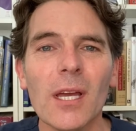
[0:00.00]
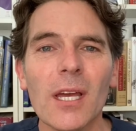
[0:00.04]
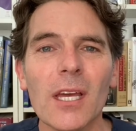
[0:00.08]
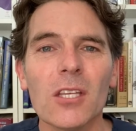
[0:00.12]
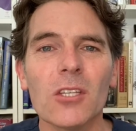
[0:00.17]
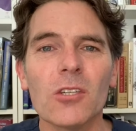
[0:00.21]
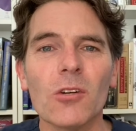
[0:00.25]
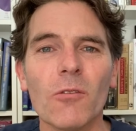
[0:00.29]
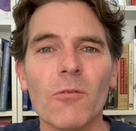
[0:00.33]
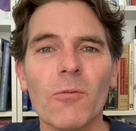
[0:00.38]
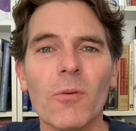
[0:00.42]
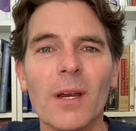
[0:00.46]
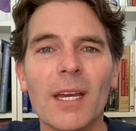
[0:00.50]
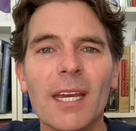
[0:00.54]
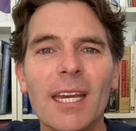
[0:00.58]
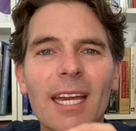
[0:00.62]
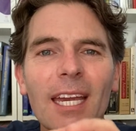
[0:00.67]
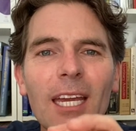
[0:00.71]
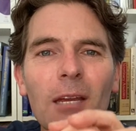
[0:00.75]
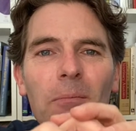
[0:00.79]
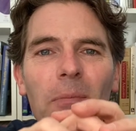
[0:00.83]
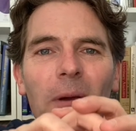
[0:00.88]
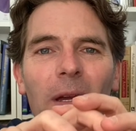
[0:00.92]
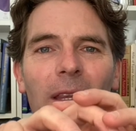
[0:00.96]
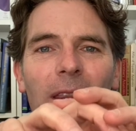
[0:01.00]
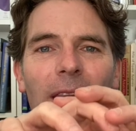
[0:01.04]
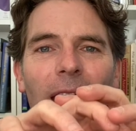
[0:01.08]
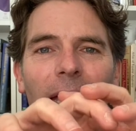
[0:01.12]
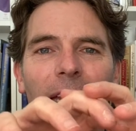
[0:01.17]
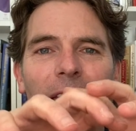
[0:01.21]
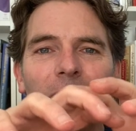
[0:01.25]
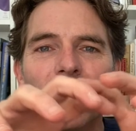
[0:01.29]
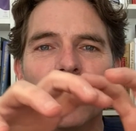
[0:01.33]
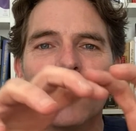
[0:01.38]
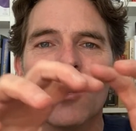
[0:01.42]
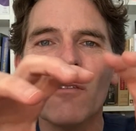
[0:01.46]
So if we're keeping
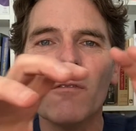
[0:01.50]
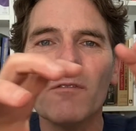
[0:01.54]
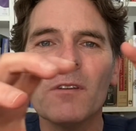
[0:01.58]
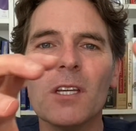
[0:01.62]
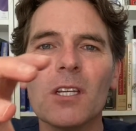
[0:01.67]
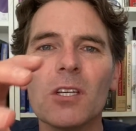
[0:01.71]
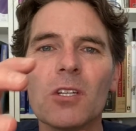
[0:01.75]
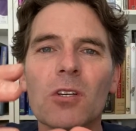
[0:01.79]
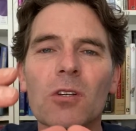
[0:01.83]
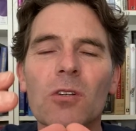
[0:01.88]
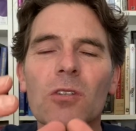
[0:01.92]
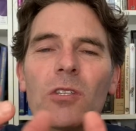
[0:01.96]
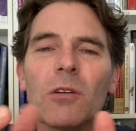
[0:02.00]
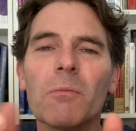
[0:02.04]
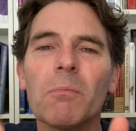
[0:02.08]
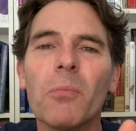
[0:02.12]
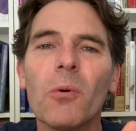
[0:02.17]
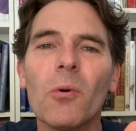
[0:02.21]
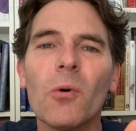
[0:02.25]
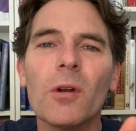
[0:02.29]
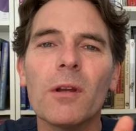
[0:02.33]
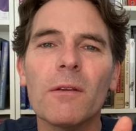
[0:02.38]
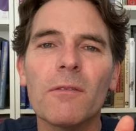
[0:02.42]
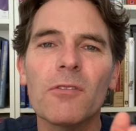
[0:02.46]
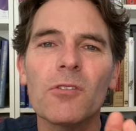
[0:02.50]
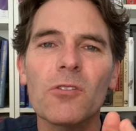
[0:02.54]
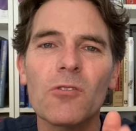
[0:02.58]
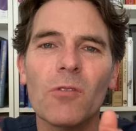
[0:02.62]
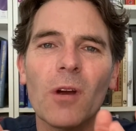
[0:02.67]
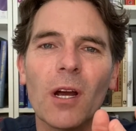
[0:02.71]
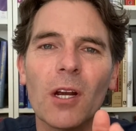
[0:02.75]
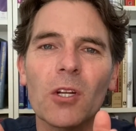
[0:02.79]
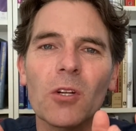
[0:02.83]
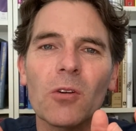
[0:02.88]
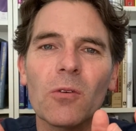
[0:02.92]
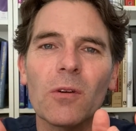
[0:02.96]
that soft tissue supportive
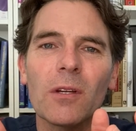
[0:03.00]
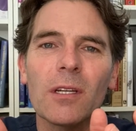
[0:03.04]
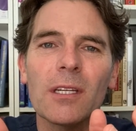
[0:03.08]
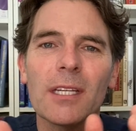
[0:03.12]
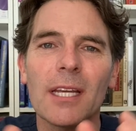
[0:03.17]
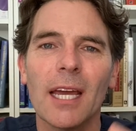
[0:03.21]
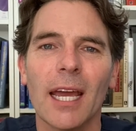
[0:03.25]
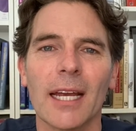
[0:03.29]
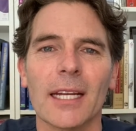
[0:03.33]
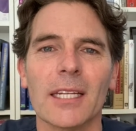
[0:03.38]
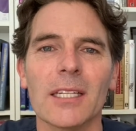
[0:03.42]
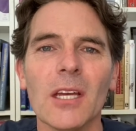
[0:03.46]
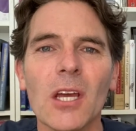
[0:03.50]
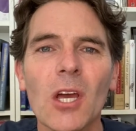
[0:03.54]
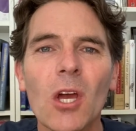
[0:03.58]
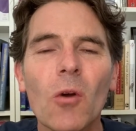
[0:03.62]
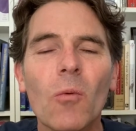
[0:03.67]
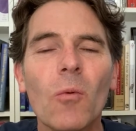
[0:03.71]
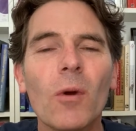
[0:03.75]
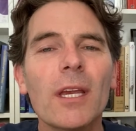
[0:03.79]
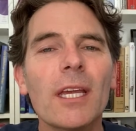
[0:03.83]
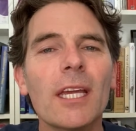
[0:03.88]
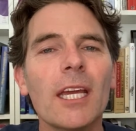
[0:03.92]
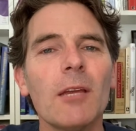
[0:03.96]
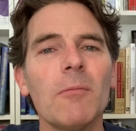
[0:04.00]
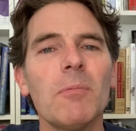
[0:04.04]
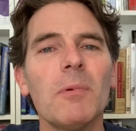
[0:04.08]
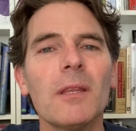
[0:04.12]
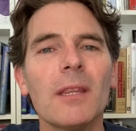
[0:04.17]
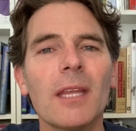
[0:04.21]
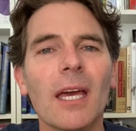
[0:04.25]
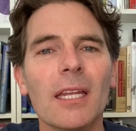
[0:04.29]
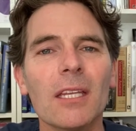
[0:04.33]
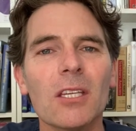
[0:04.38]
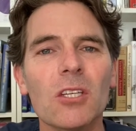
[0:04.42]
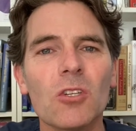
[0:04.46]
structure intact, we're keeping
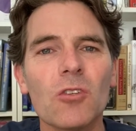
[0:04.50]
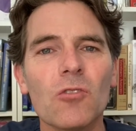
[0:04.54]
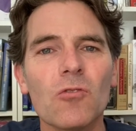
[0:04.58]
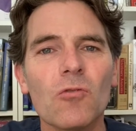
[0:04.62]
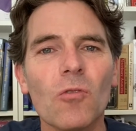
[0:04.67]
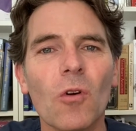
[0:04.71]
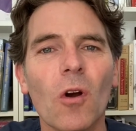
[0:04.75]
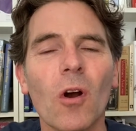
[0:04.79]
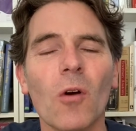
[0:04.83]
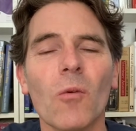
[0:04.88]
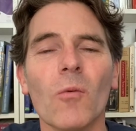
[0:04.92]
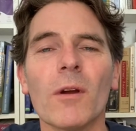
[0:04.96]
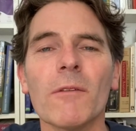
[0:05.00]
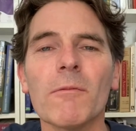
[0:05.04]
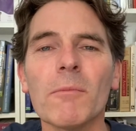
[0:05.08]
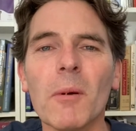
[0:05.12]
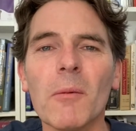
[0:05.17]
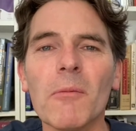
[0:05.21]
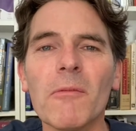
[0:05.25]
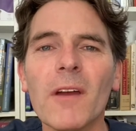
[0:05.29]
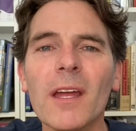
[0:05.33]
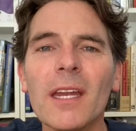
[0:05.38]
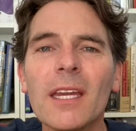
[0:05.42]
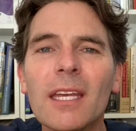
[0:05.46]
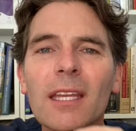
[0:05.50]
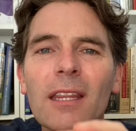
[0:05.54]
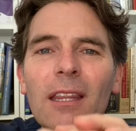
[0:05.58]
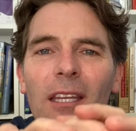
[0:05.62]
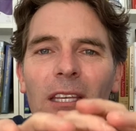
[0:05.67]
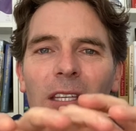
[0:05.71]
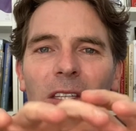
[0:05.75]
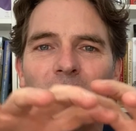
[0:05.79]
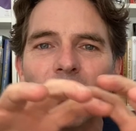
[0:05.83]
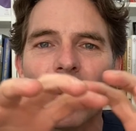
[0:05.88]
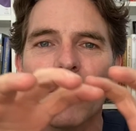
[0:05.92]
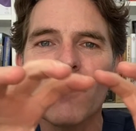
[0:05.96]
that strong, we're preventing the
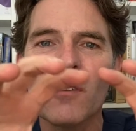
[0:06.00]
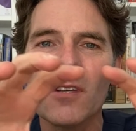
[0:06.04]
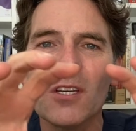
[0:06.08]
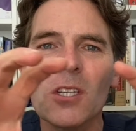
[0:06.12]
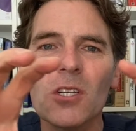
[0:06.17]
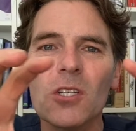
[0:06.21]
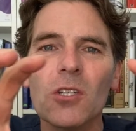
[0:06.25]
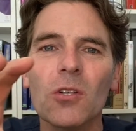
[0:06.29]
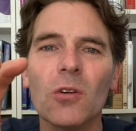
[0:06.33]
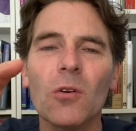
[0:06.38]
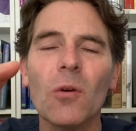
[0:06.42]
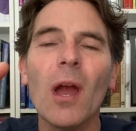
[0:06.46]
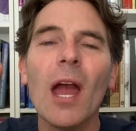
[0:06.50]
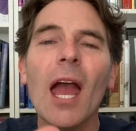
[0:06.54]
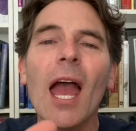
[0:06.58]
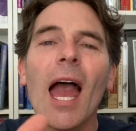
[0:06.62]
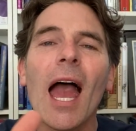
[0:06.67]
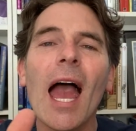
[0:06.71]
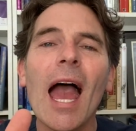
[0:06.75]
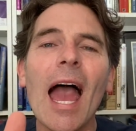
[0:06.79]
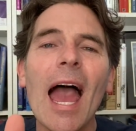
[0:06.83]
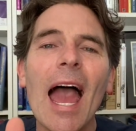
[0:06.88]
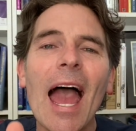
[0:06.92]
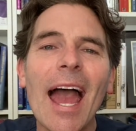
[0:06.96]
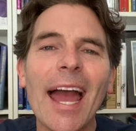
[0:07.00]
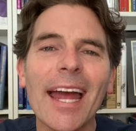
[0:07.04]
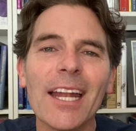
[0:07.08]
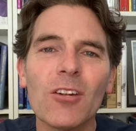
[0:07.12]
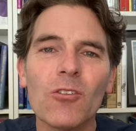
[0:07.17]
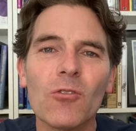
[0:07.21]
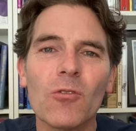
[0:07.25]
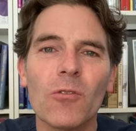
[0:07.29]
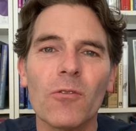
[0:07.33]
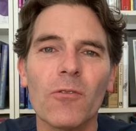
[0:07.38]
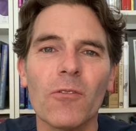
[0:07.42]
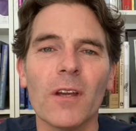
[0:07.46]
soft tissue
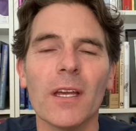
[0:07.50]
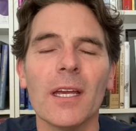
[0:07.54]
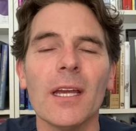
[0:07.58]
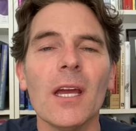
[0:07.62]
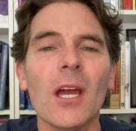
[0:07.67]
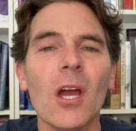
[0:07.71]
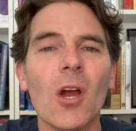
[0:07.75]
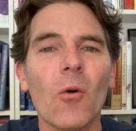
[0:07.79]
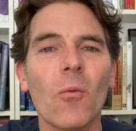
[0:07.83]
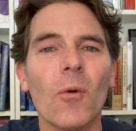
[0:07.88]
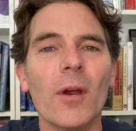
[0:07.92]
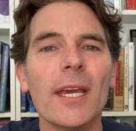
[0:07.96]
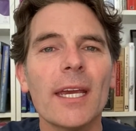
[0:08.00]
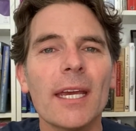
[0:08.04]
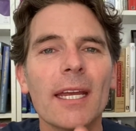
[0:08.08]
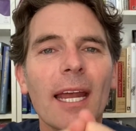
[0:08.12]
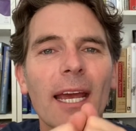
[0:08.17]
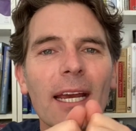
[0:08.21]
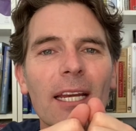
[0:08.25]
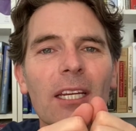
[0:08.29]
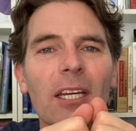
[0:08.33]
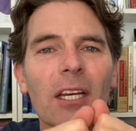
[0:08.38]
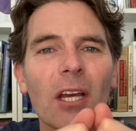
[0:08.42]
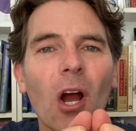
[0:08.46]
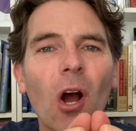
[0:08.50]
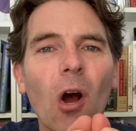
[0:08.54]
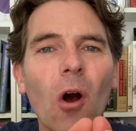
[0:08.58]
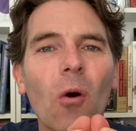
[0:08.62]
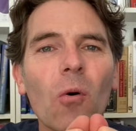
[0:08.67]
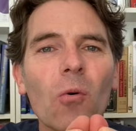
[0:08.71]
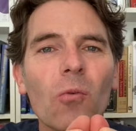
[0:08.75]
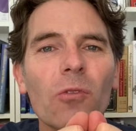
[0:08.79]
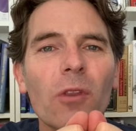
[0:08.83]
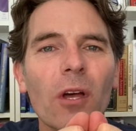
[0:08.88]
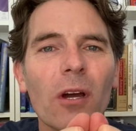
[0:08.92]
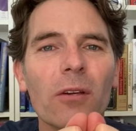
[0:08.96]
atrophy, we can actually
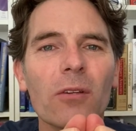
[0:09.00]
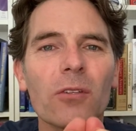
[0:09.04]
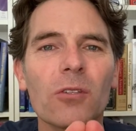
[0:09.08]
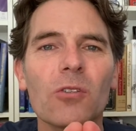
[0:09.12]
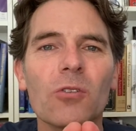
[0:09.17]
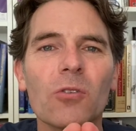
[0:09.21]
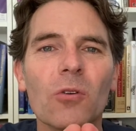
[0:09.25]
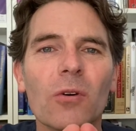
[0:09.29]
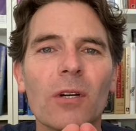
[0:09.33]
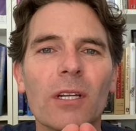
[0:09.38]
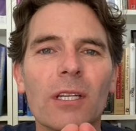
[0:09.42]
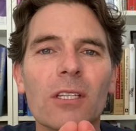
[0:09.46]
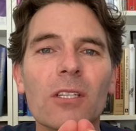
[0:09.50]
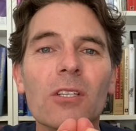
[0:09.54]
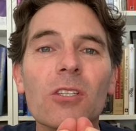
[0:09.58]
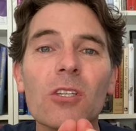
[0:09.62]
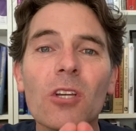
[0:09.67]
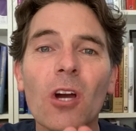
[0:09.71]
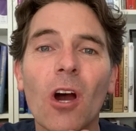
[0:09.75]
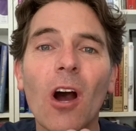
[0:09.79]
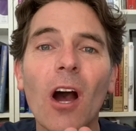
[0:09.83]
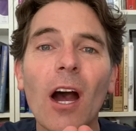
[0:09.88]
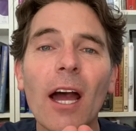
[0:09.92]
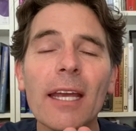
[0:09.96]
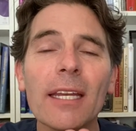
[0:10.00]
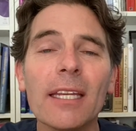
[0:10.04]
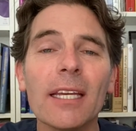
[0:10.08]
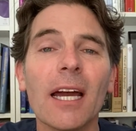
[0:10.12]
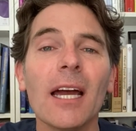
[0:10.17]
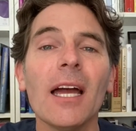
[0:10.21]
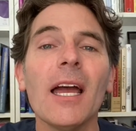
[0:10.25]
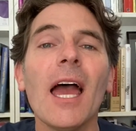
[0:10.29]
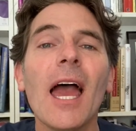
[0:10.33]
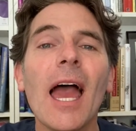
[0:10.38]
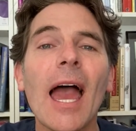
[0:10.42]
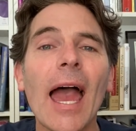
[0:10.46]
hold those joints
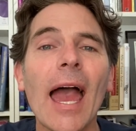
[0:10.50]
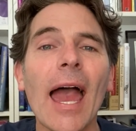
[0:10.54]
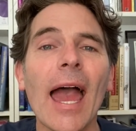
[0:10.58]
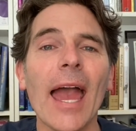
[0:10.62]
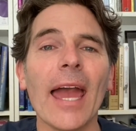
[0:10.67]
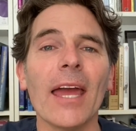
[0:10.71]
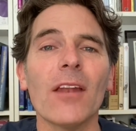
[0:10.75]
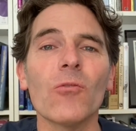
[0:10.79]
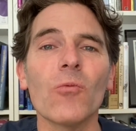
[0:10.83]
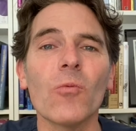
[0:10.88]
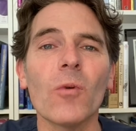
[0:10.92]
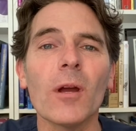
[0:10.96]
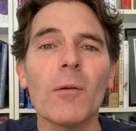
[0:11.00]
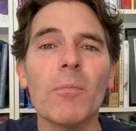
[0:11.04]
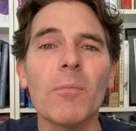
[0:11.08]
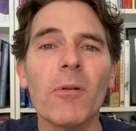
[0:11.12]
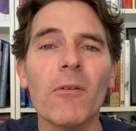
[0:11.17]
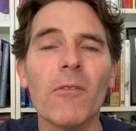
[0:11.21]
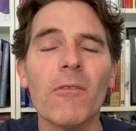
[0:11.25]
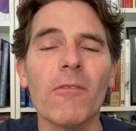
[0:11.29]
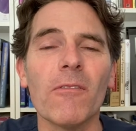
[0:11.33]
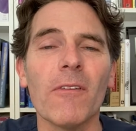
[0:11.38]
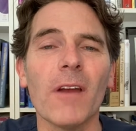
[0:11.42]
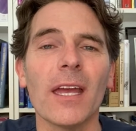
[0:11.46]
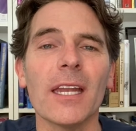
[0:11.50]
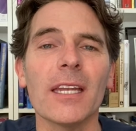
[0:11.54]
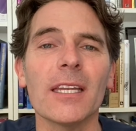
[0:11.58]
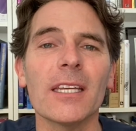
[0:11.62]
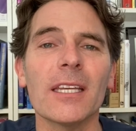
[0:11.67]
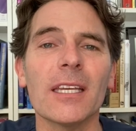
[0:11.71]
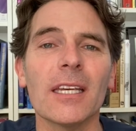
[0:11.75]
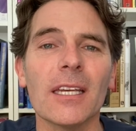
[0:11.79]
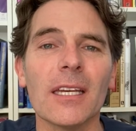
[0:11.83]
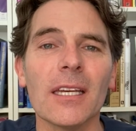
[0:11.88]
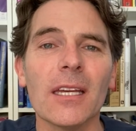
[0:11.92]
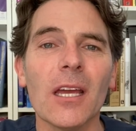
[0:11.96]
tighter and we're
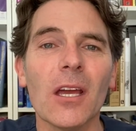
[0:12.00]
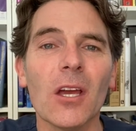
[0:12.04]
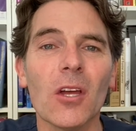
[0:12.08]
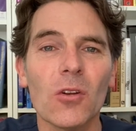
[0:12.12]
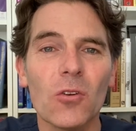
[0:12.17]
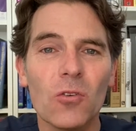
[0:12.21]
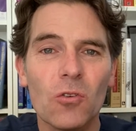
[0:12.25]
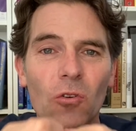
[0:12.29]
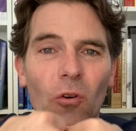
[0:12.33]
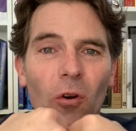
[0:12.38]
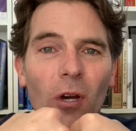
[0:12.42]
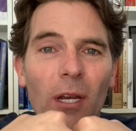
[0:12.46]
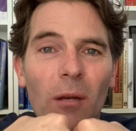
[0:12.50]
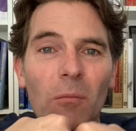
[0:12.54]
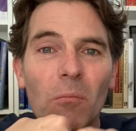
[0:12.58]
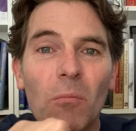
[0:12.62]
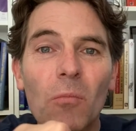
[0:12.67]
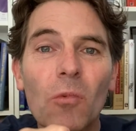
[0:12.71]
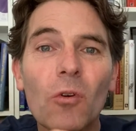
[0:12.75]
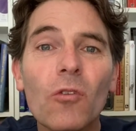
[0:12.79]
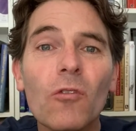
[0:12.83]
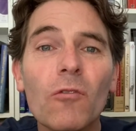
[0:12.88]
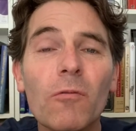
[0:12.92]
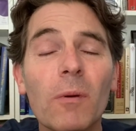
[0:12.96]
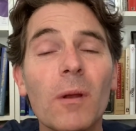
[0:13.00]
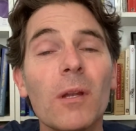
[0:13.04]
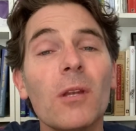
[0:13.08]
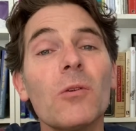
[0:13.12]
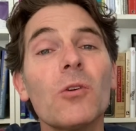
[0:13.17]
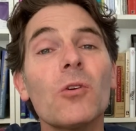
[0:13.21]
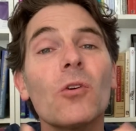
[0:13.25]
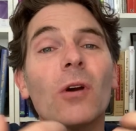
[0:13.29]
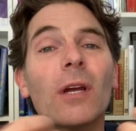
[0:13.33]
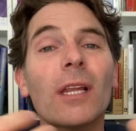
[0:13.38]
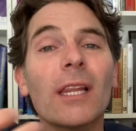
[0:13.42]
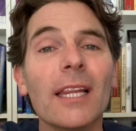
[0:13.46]
preventing joint movement,
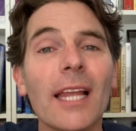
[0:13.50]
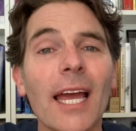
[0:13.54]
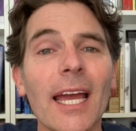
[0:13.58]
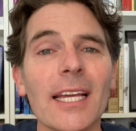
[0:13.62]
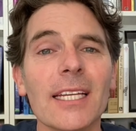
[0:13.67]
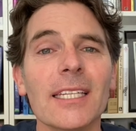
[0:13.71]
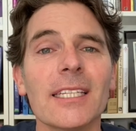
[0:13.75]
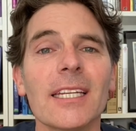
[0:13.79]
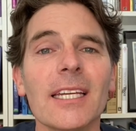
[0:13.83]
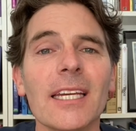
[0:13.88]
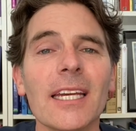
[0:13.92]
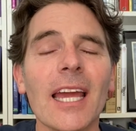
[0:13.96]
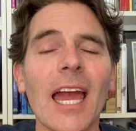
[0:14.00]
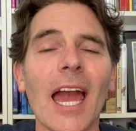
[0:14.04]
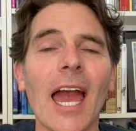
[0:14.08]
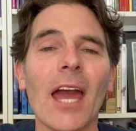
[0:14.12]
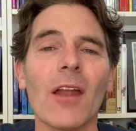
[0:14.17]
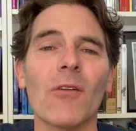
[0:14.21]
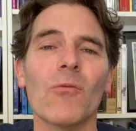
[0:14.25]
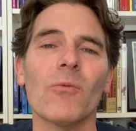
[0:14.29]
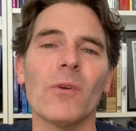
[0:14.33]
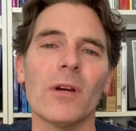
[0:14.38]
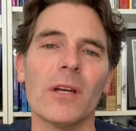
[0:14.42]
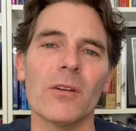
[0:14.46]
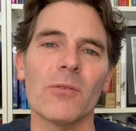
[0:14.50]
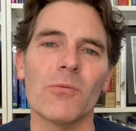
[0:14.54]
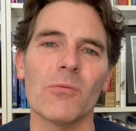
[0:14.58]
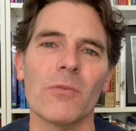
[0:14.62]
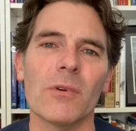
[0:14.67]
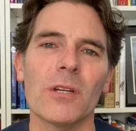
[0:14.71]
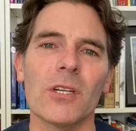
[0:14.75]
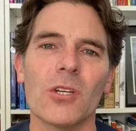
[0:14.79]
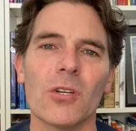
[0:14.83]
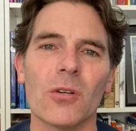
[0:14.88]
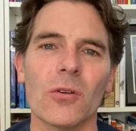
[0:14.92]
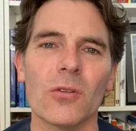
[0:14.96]
joint laxity, and we're
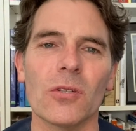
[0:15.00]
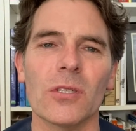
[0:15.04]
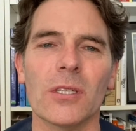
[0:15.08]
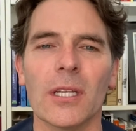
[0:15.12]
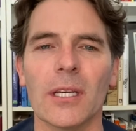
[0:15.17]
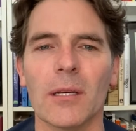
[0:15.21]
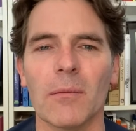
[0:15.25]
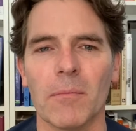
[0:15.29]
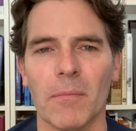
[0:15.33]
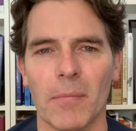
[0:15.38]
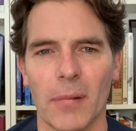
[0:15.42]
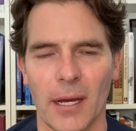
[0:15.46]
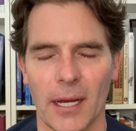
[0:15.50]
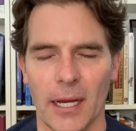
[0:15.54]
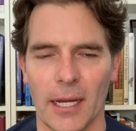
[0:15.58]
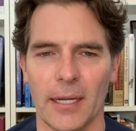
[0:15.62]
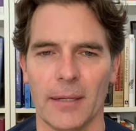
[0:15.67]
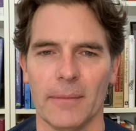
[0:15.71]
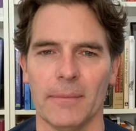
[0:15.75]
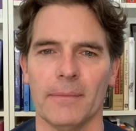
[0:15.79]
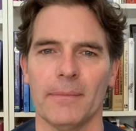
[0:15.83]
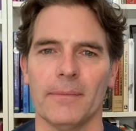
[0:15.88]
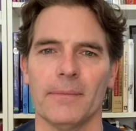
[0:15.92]
reducing pain.